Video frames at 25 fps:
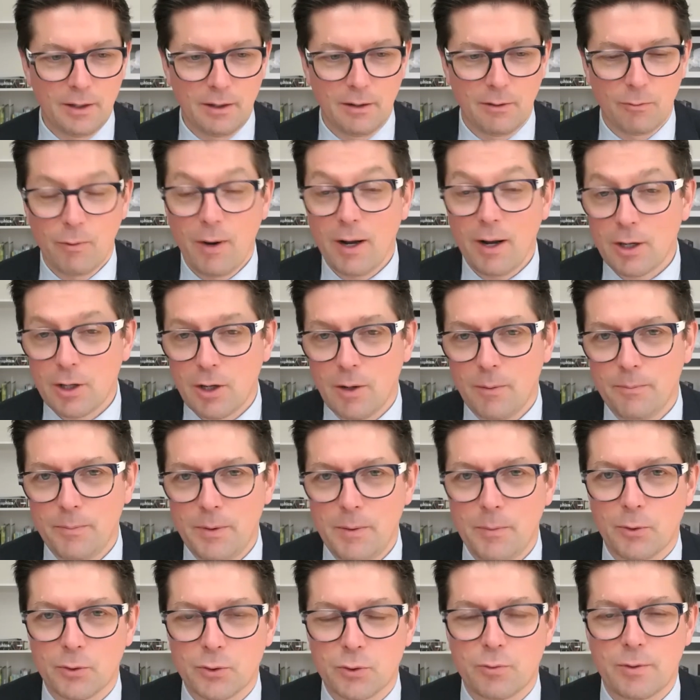uh, welcome
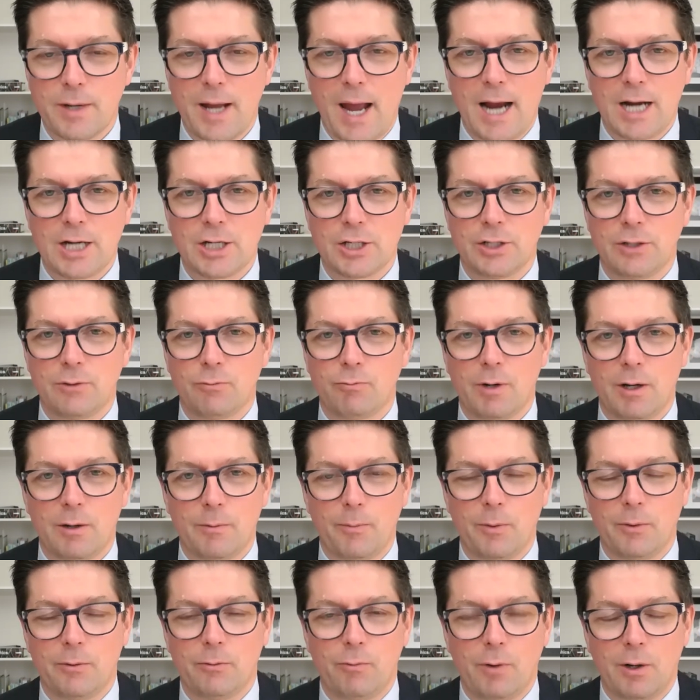people's reaction,
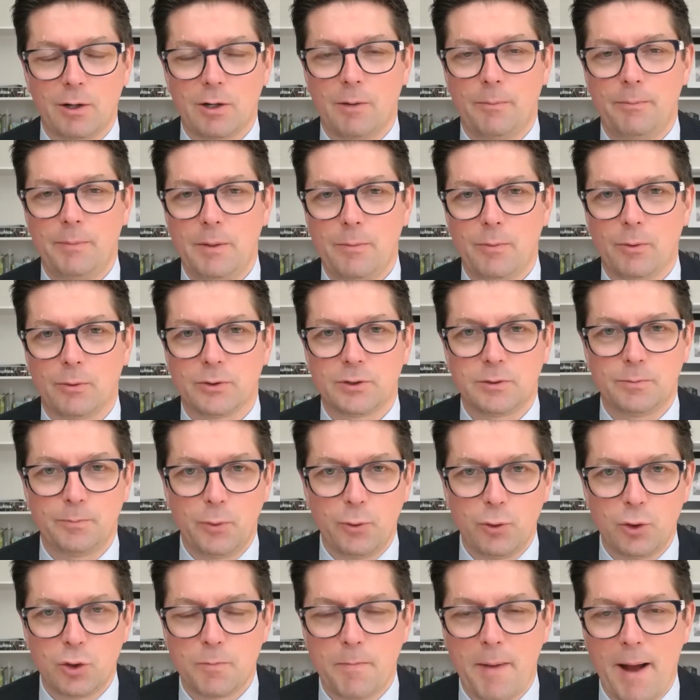wel- welcome people's
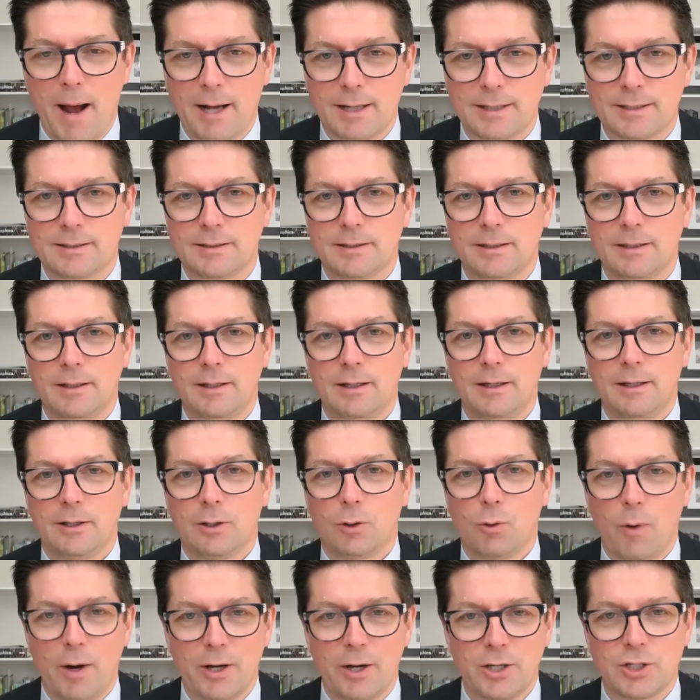pushbacks,
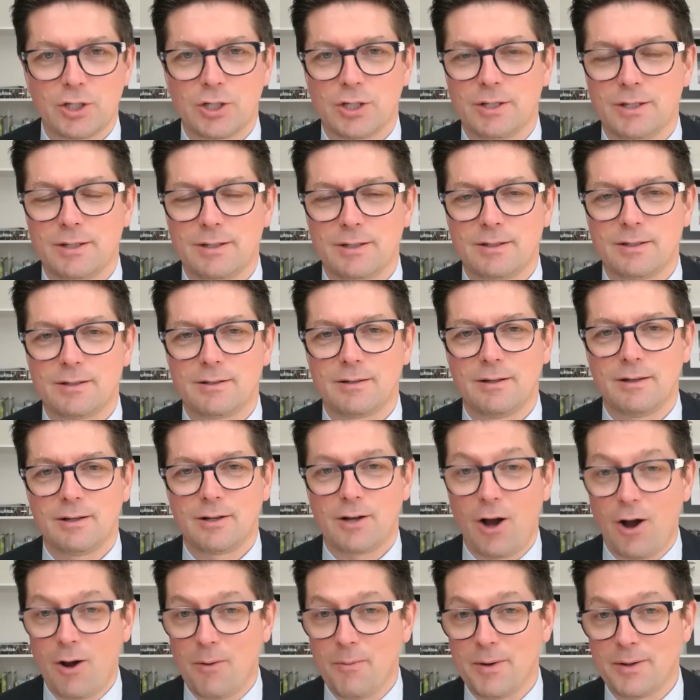questions,
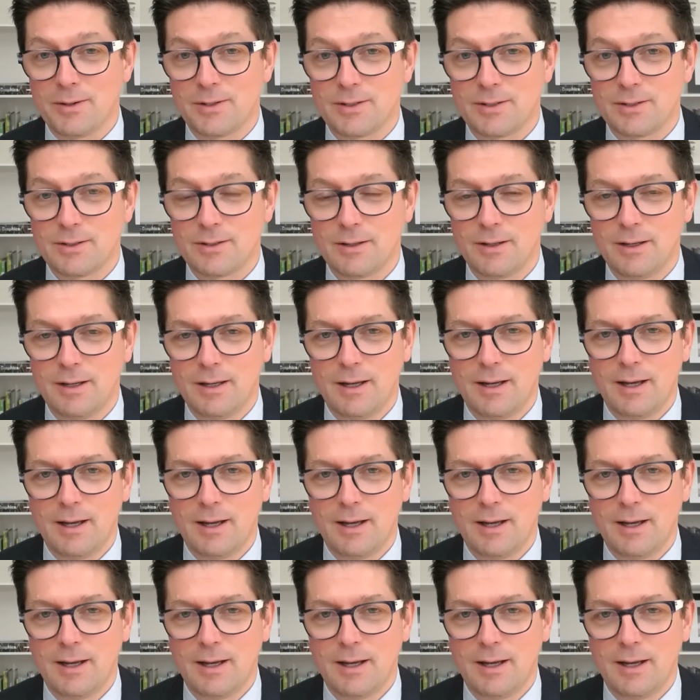comments,